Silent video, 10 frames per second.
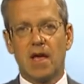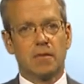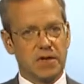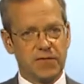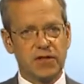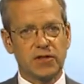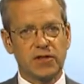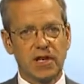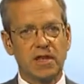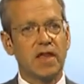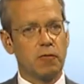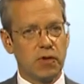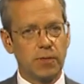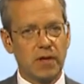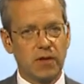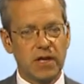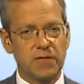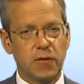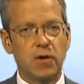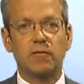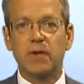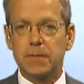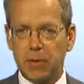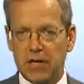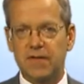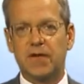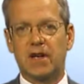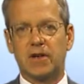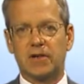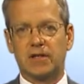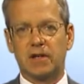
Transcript: But officials say they will be looking for repeat offenders.